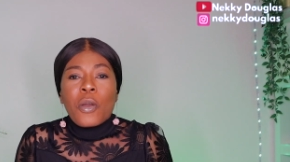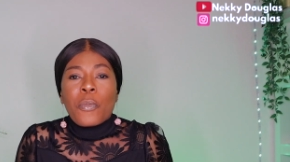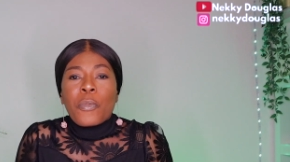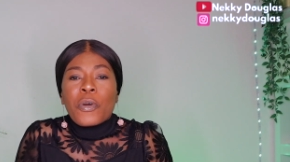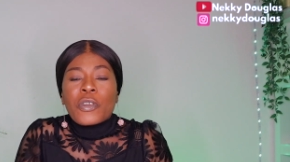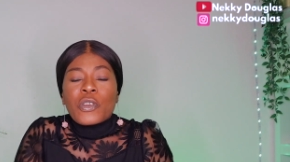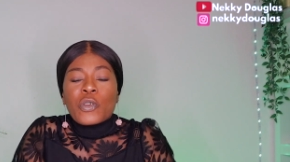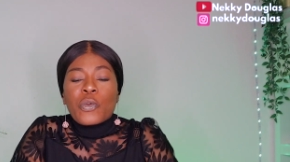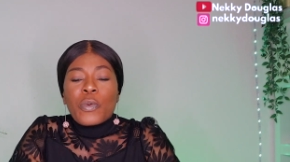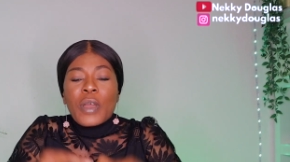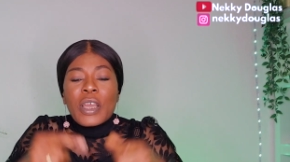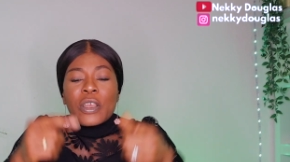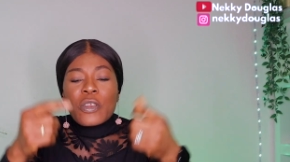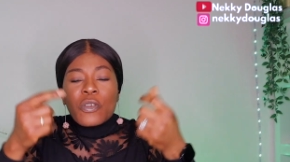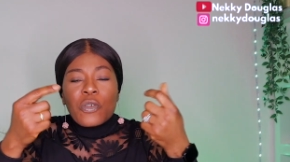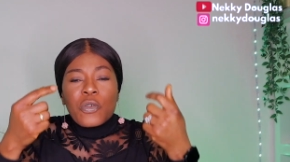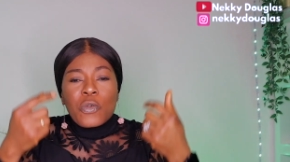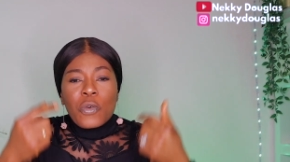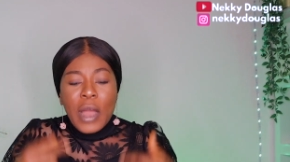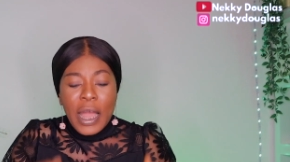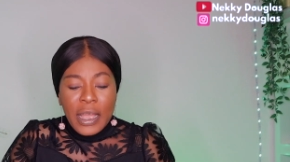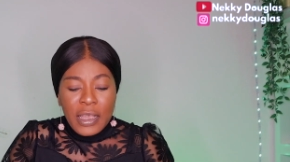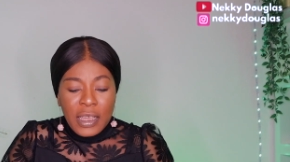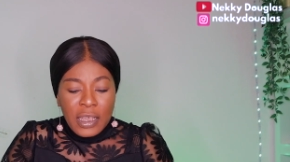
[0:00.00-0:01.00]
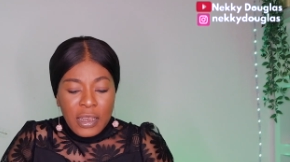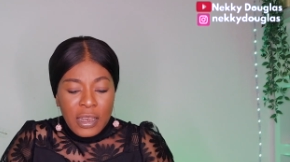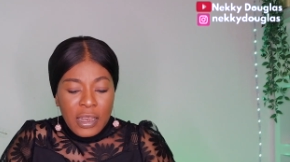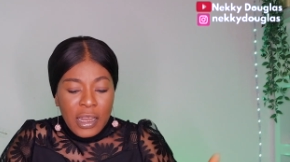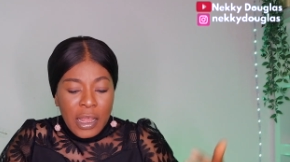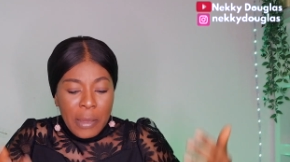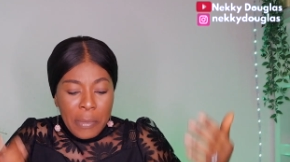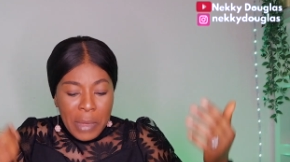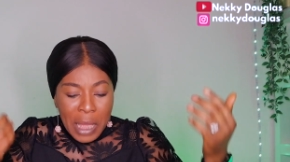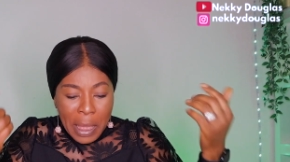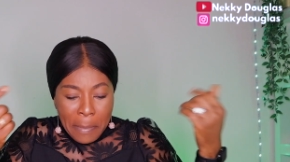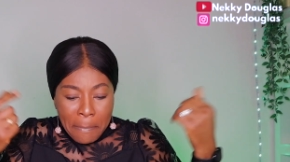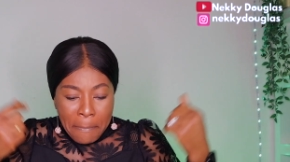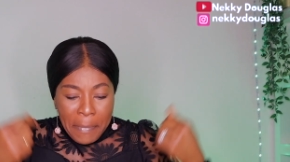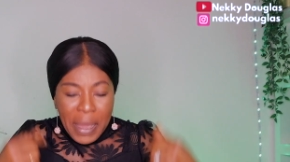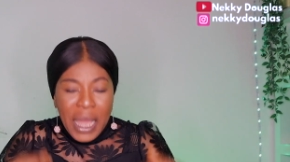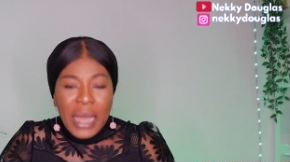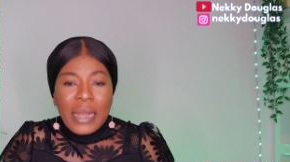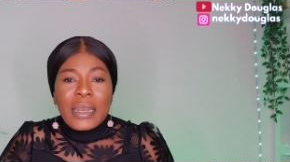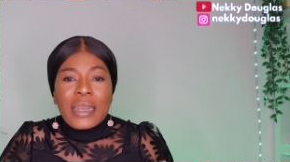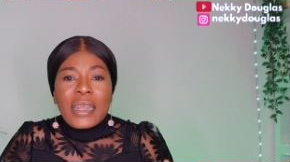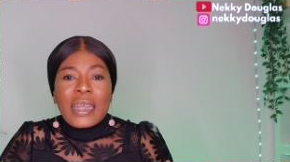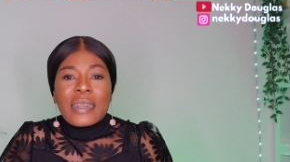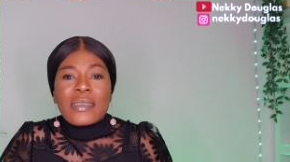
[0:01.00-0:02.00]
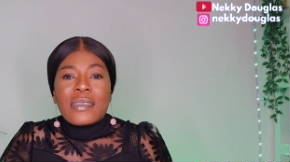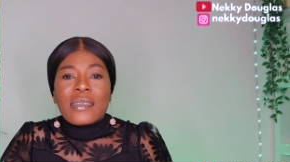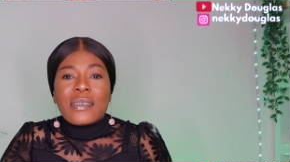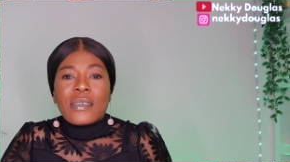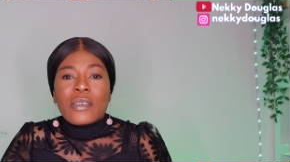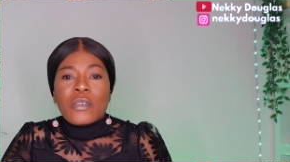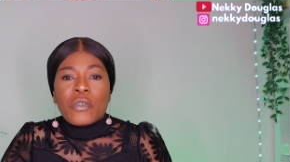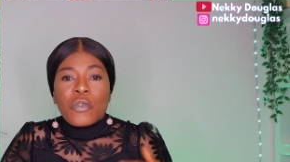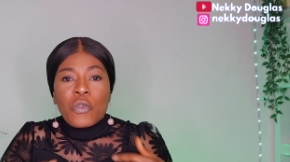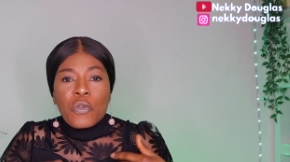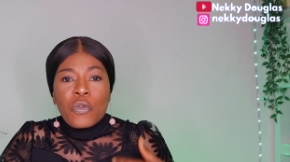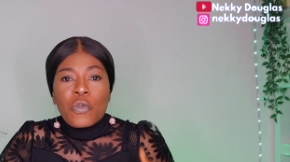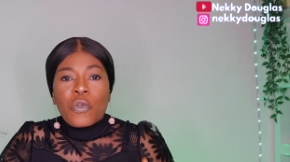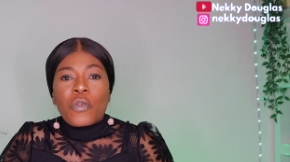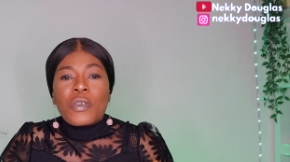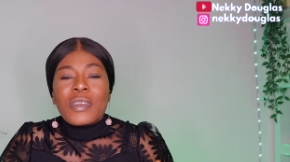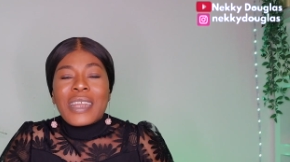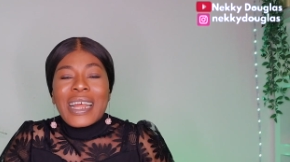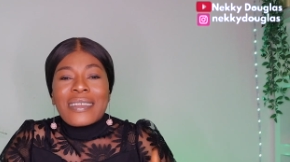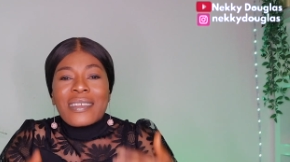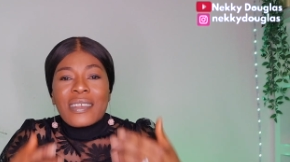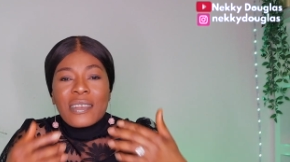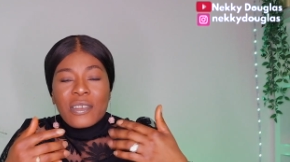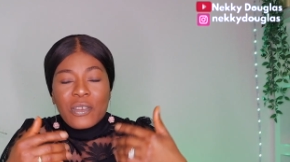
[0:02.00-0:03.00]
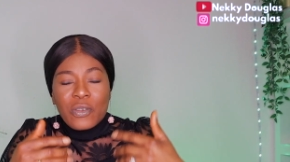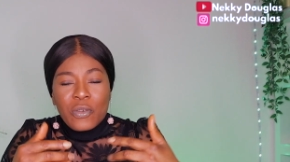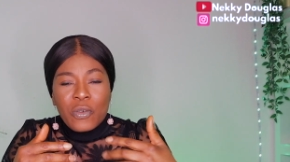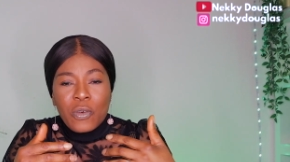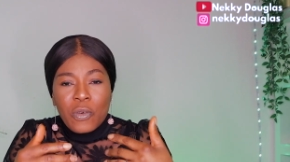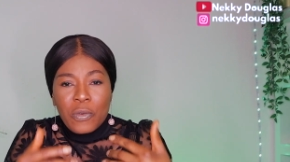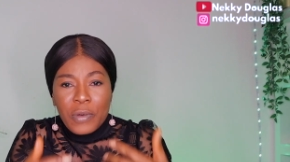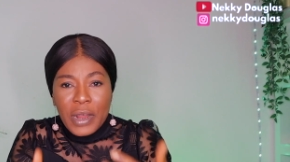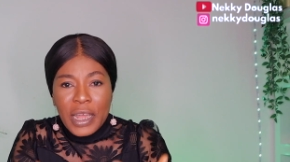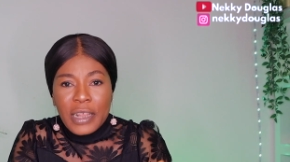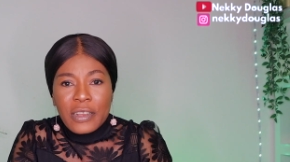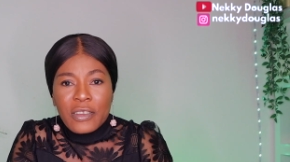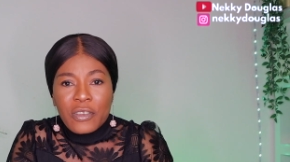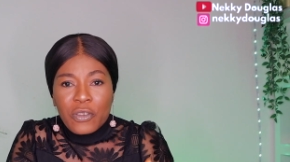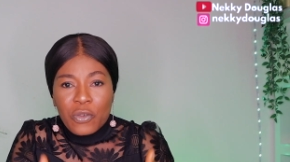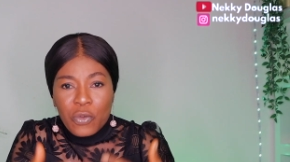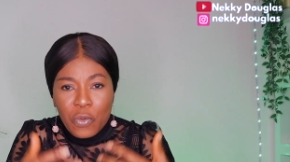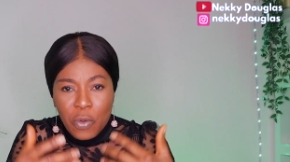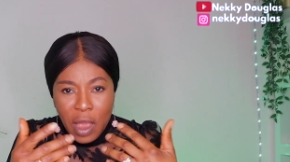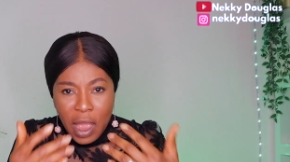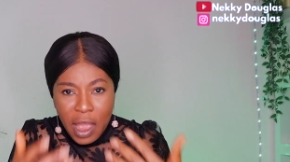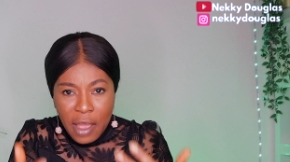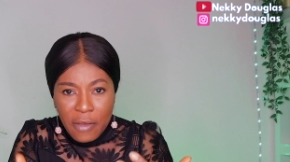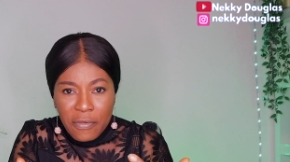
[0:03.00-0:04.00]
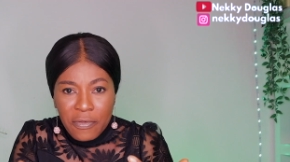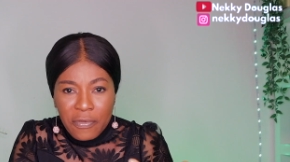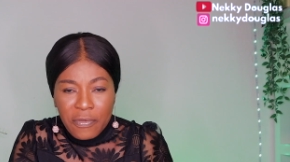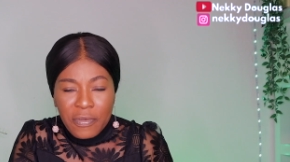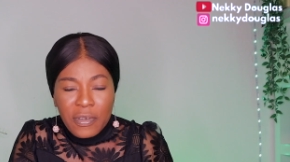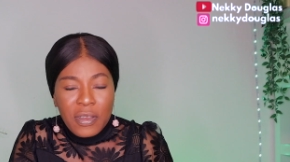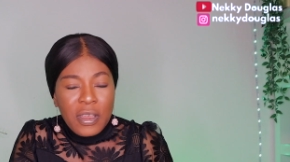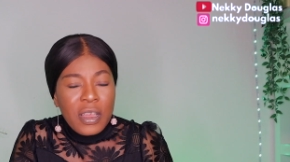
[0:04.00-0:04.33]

but when you are in a, a man that you know that is your right to have